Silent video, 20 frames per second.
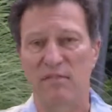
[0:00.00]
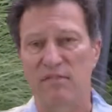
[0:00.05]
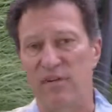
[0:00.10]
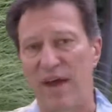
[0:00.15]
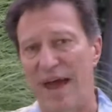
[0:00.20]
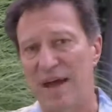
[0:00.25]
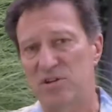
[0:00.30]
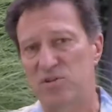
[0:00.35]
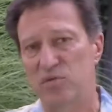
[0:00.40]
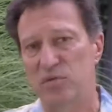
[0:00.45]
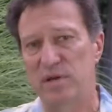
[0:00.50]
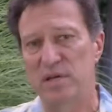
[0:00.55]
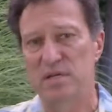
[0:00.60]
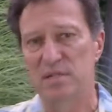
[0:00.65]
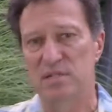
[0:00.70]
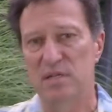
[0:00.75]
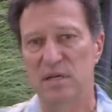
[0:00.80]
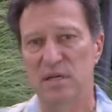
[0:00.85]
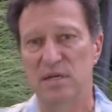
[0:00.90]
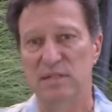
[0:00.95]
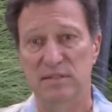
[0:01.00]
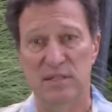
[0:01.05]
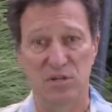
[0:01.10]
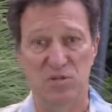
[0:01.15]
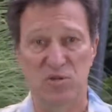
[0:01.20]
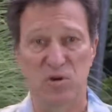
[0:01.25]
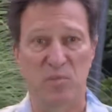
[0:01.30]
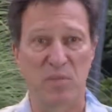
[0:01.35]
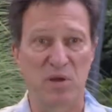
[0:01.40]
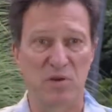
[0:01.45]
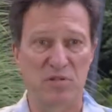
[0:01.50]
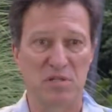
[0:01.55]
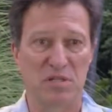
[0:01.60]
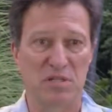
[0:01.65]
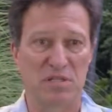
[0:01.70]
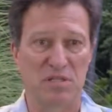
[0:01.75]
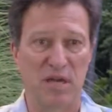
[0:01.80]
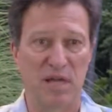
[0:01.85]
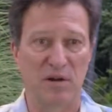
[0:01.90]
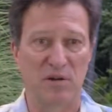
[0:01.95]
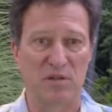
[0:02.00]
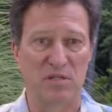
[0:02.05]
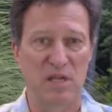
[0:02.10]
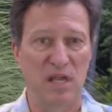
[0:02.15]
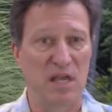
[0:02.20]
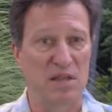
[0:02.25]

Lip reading: factories, distribution centers,